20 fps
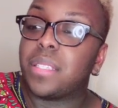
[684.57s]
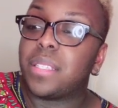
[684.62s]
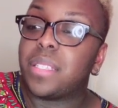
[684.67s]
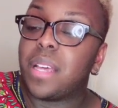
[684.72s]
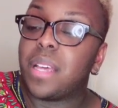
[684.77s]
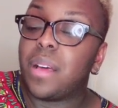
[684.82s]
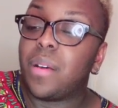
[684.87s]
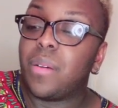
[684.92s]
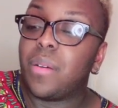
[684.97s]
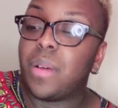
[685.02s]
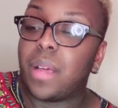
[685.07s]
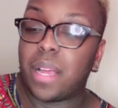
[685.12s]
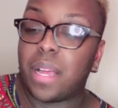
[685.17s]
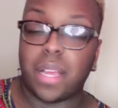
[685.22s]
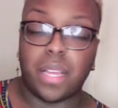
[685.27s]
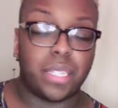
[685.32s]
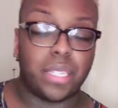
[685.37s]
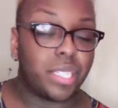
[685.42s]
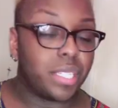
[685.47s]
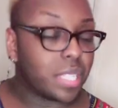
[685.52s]

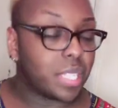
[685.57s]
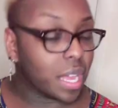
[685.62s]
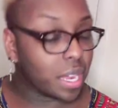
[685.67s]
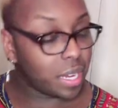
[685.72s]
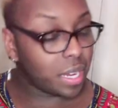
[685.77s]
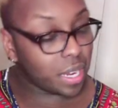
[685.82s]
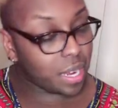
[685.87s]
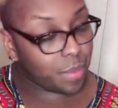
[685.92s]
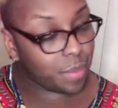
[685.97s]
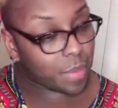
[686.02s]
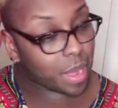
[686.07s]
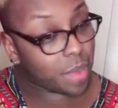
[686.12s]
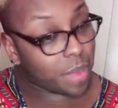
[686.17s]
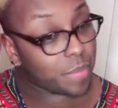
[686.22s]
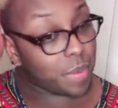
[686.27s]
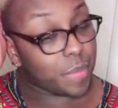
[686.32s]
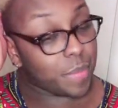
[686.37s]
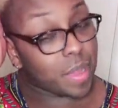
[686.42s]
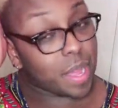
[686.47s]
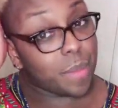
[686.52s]
So she talking to her
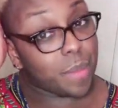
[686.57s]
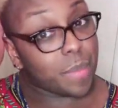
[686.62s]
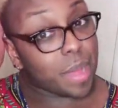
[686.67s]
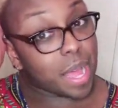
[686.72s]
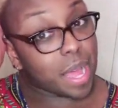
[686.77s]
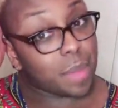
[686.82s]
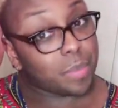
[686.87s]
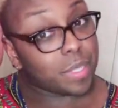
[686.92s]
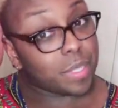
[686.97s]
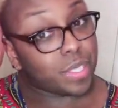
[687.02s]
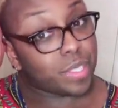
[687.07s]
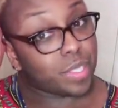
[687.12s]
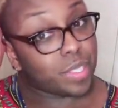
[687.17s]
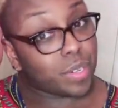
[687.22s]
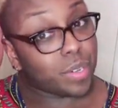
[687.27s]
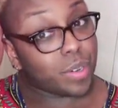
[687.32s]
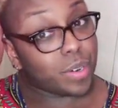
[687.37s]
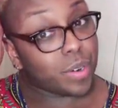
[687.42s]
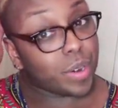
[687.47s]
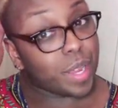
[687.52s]
mom, giving her mom a
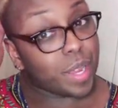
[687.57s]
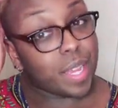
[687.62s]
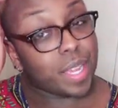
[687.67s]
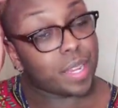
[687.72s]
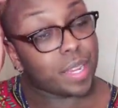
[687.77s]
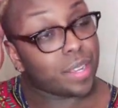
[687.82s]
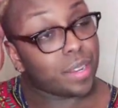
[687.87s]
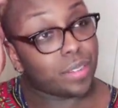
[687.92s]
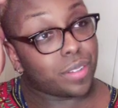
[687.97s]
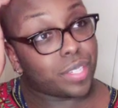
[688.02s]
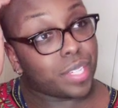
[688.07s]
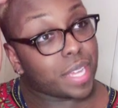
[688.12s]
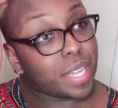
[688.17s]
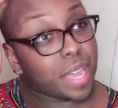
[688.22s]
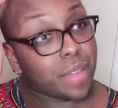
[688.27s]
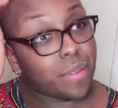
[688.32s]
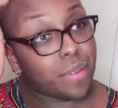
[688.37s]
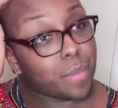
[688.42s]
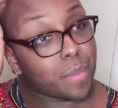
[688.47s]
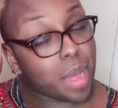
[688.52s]
story. And, you know, she
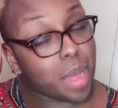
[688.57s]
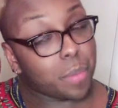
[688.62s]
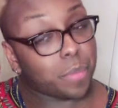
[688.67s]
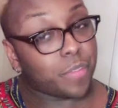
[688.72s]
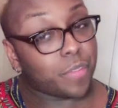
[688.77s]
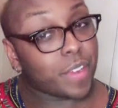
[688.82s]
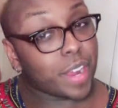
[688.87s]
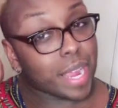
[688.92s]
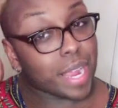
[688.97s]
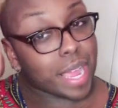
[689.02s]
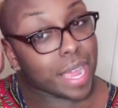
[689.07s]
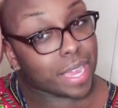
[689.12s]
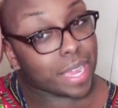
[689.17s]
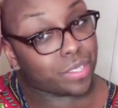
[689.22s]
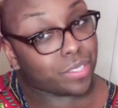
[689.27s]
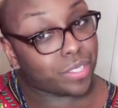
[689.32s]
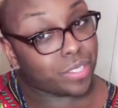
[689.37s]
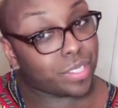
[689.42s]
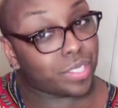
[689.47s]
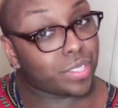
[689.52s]
gave her mom a very
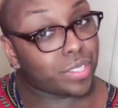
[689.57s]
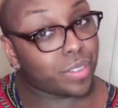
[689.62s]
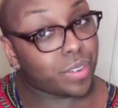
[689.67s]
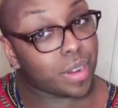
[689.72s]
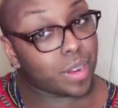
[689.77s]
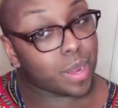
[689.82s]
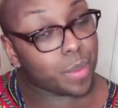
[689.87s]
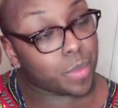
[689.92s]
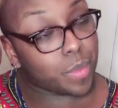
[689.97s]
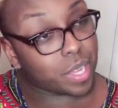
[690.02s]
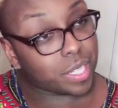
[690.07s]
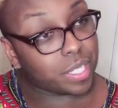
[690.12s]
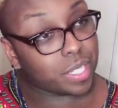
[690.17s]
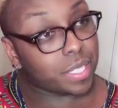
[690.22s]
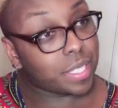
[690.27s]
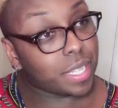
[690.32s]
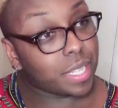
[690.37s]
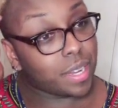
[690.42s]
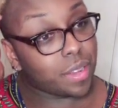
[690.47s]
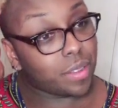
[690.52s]
extra story. Her mom
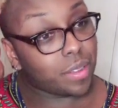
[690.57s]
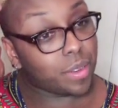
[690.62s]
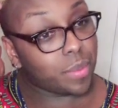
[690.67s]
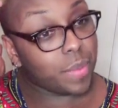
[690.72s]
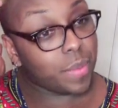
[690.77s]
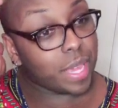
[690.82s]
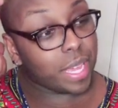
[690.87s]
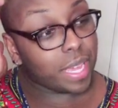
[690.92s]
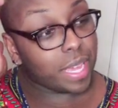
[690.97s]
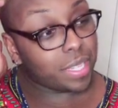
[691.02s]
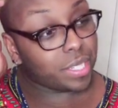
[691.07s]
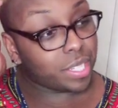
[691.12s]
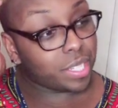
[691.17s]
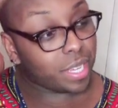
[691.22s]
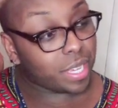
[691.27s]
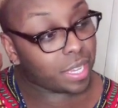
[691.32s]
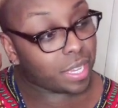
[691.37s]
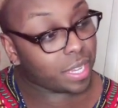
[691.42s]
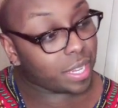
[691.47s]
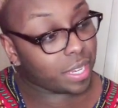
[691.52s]
just sitting on the bed
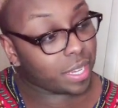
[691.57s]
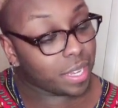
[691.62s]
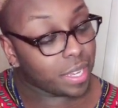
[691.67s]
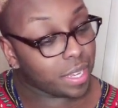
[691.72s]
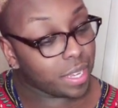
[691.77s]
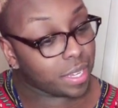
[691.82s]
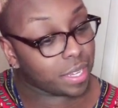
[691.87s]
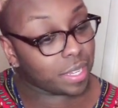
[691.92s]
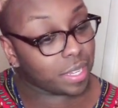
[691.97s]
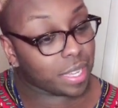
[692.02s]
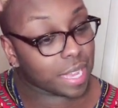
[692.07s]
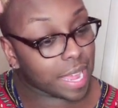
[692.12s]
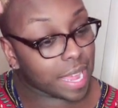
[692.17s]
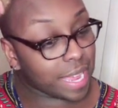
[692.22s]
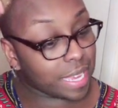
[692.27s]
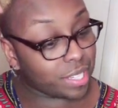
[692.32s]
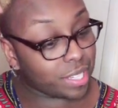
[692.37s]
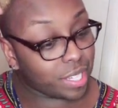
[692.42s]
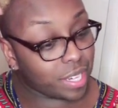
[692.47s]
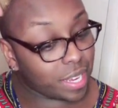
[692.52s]
chilling.
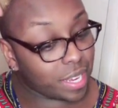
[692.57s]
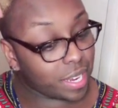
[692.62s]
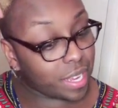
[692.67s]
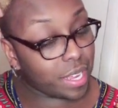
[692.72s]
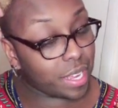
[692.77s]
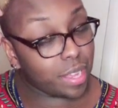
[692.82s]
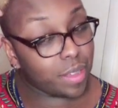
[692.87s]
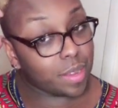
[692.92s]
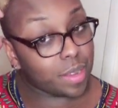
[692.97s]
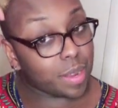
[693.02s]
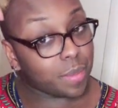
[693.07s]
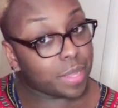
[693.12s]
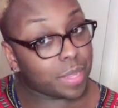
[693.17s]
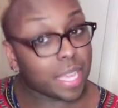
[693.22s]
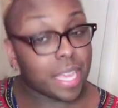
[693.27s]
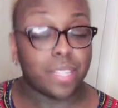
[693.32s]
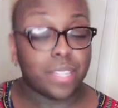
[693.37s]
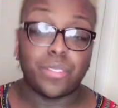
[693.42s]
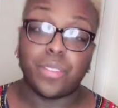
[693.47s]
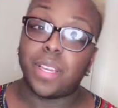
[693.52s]
Glad she didn't go. And I'm
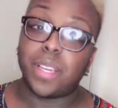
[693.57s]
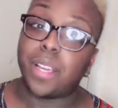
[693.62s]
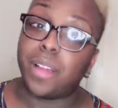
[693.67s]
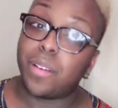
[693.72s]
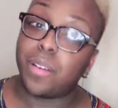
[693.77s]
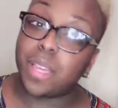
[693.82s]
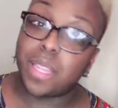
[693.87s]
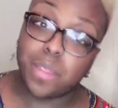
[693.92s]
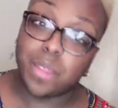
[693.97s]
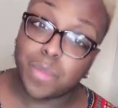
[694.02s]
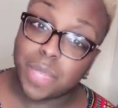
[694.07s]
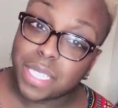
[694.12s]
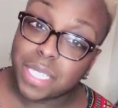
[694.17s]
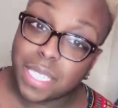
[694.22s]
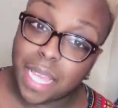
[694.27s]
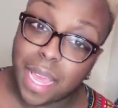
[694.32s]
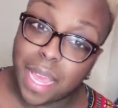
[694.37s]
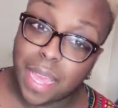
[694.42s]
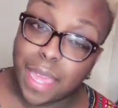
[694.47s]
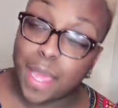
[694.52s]
glad you didn't go either,
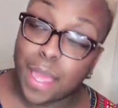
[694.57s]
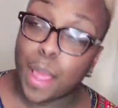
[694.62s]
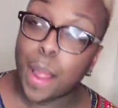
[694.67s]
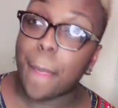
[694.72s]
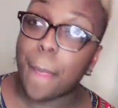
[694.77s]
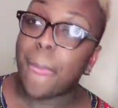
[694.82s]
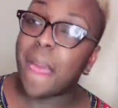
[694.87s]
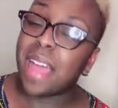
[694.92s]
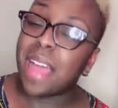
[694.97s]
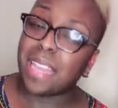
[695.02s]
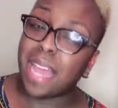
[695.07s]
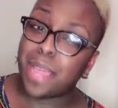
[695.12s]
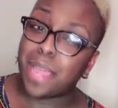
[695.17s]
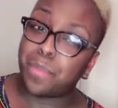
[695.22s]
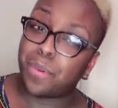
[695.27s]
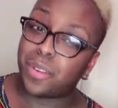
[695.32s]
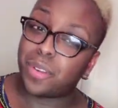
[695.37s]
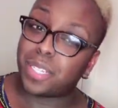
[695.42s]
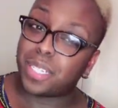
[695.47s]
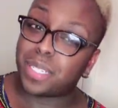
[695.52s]
Miss Diane. I
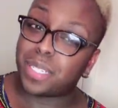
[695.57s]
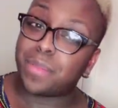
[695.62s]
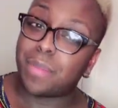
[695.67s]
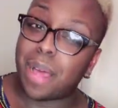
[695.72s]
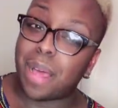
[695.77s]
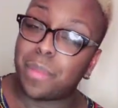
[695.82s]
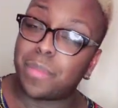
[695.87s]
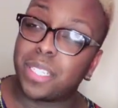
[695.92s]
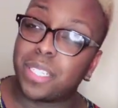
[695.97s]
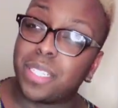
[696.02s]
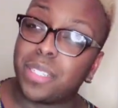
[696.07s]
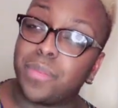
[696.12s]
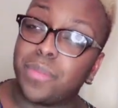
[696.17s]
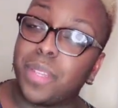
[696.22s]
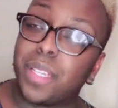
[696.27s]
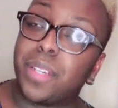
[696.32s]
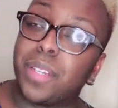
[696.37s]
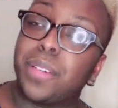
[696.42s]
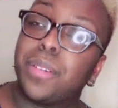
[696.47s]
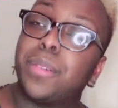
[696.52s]
like Porsha's mama. She's
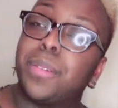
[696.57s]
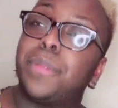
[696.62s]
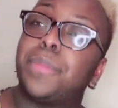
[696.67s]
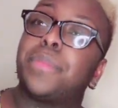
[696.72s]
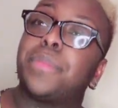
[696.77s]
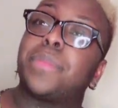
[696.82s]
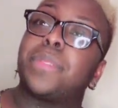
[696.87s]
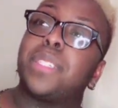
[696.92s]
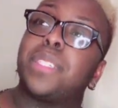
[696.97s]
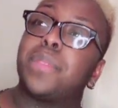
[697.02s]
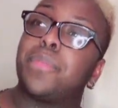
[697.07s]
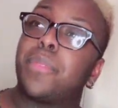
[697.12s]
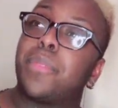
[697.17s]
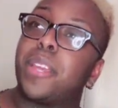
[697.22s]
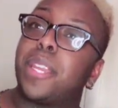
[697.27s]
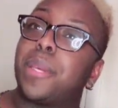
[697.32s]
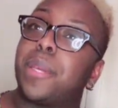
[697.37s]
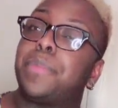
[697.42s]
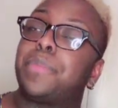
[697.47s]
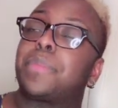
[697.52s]
really cool. She's
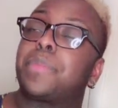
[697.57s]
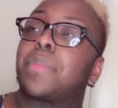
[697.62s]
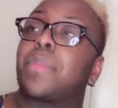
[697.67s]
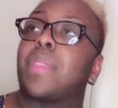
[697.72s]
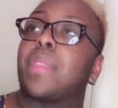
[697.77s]
pretty.